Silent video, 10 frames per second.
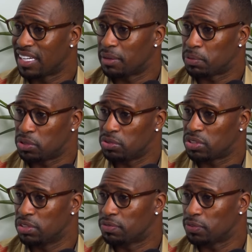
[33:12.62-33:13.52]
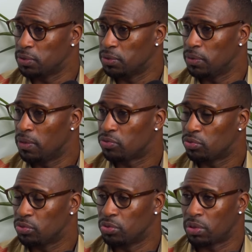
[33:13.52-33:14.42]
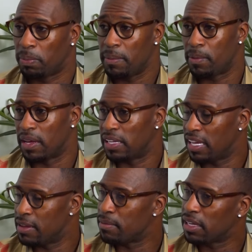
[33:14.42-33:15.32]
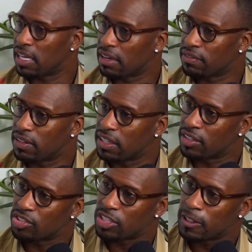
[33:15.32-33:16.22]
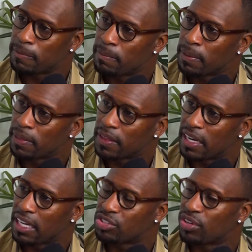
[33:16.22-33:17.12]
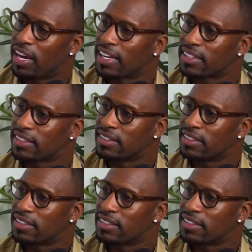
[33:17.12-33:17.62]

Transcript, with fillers: and produce good fruit through the people I let in my life, the energy that I attract,